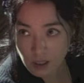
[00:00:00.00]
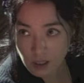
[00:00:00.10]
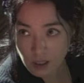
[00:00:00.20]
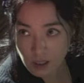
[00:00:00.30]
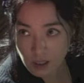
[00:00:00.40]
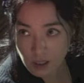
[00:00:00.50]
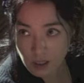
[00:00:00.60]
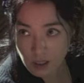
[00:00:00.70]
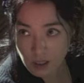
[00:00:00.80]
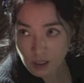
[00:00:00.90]

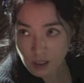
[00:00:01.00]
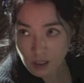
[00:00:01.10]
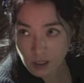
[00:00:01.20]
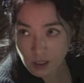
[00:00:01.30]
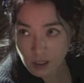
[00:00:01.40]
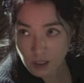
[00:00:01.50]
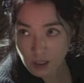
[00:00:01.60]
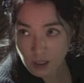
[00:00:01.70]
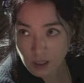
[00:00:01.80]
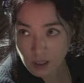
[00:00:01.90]

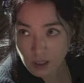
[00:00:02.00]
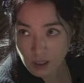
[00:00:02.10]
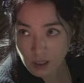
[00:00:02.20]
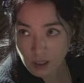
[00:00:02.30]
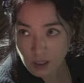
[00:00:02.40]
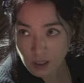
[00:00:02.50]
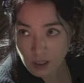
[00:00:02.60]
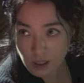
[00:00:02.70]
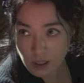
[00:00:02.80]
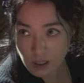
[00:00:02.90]

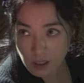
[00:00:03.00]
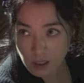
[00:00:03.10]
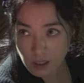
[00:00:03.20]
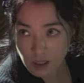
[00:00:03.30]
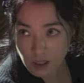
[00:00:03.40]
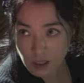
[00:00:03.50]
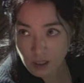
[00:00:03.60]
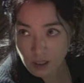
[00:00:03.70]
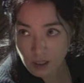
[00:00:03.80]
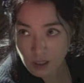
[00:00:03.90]

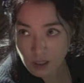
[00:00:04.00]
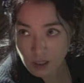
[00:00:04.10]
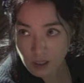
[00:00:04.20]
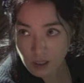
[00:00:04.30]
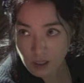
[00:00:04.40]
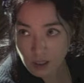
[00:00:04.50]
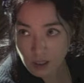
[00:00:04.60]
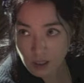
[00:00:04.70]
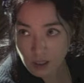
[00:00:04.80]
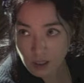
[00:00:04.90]

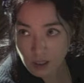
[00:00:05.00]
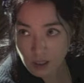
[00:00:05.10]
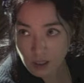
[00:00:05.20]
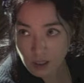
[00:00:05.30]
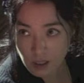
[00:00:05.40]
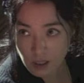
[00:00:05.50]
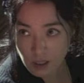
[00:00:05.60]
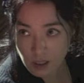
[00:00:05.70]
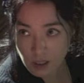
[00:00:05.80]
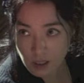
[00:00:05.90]

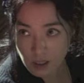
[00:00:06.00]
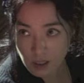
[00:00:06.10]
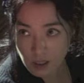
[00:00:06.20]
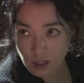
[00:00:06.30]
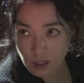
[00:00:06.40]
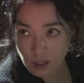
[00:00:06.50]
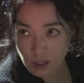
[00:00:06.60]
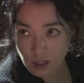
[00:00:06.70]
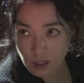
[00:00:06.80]
This is a still picture; no speech is visible.